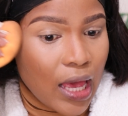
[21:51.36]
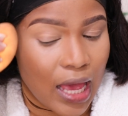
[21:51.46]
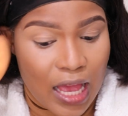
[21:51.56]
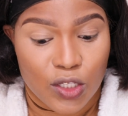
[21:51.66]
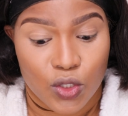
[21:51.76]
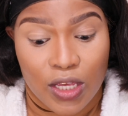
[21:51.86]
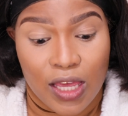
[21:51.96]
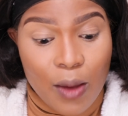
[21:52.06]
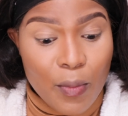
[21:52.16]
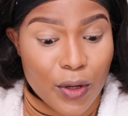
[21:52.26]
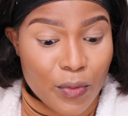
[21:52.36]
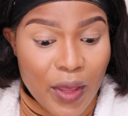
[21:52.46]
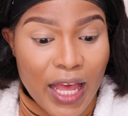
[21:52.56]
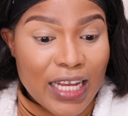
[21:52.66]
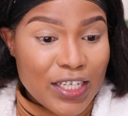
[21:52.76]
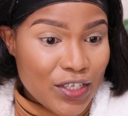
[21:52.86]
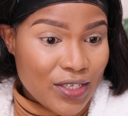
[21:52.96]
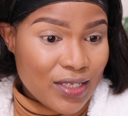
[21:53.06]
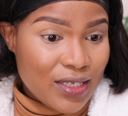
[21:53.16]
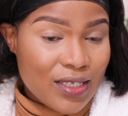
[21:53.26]
And talking about
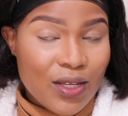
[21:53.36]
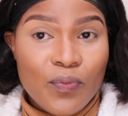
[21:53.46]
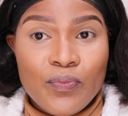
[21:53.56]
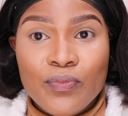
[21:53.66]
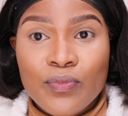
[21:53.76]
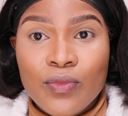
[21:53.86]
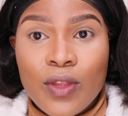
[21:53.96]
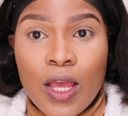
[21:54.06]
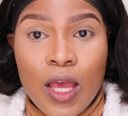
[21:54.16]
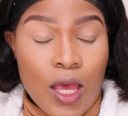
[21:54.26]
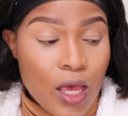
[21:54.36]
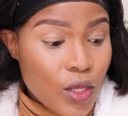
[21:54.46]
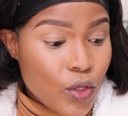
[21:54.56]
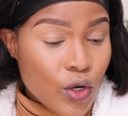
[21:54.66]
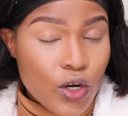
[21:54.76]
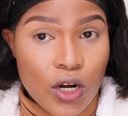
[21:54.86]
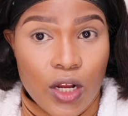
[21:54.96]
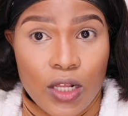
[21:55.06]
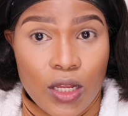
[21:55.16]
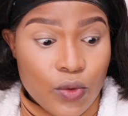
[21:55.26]
passions, your
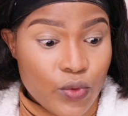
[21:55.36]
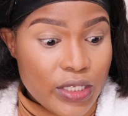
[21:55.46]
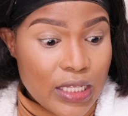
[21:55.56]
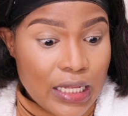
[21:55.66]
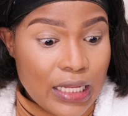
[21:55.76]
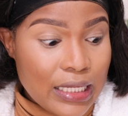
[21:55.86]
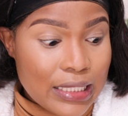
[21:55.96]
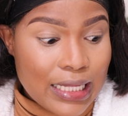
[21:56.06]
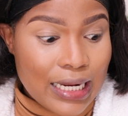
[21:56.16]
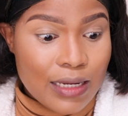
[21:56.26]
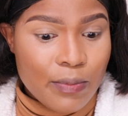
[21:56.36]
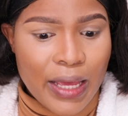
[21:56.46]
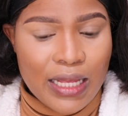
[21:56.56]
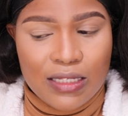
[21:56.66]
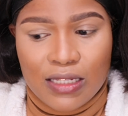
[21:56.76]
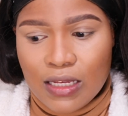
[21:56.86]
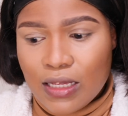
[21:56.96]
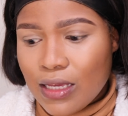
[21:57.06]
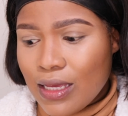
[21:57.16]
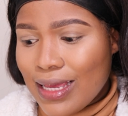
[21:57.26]
girl recently started painting.